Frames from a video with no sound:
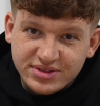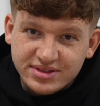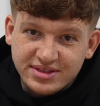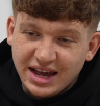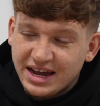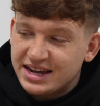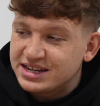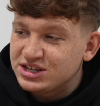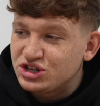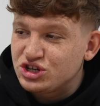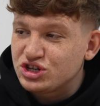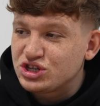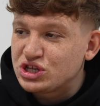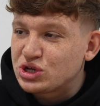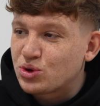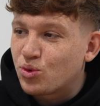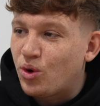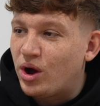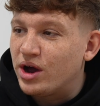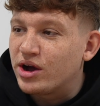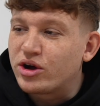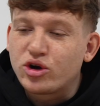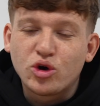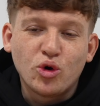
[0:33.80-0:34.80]
That is just
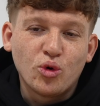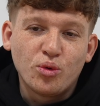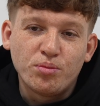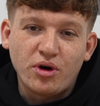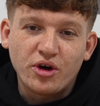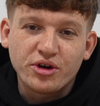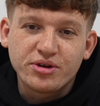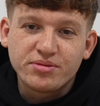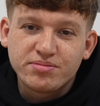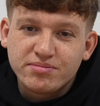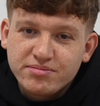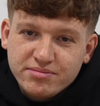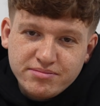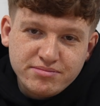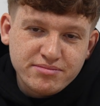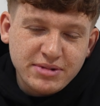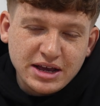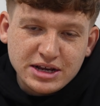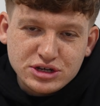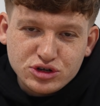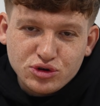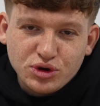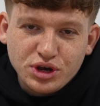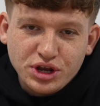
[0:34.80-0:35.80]
quite a cool mod.
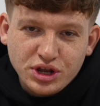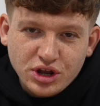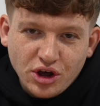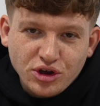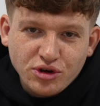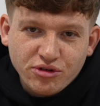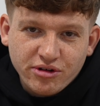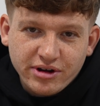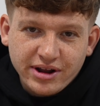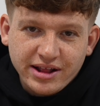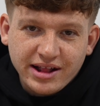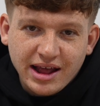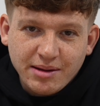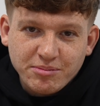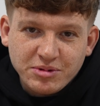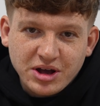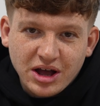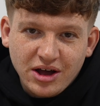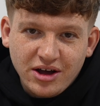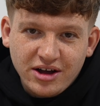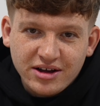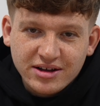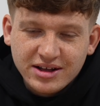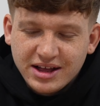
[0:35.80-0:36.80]
Make sure you know you're in an M
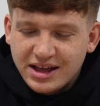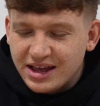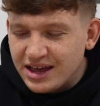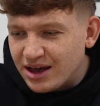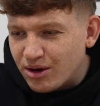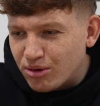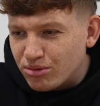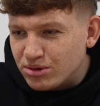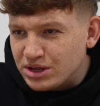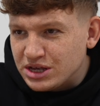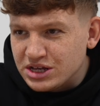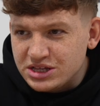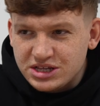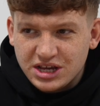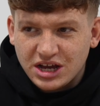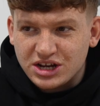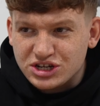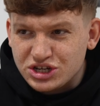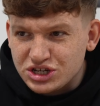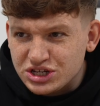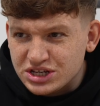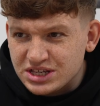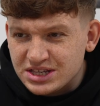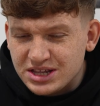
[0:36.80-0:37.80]
car, and when you
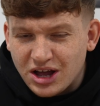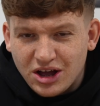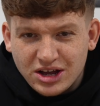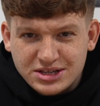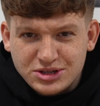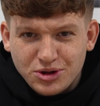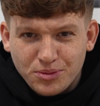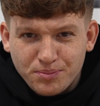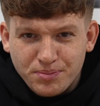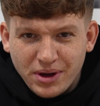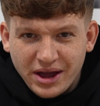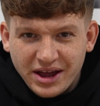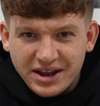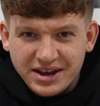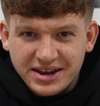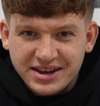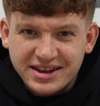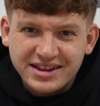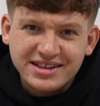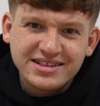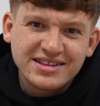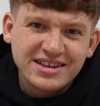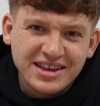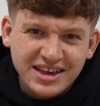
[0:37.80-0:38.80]
touch the start-stop button,
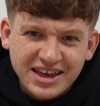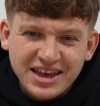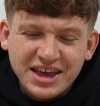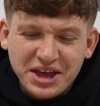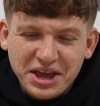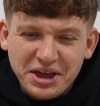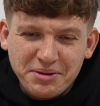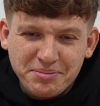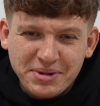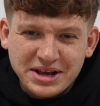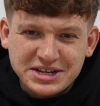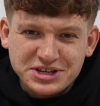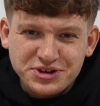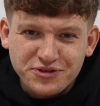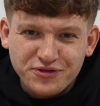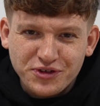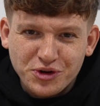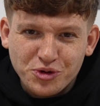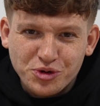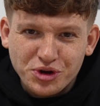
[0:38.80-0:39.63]
it makes you feel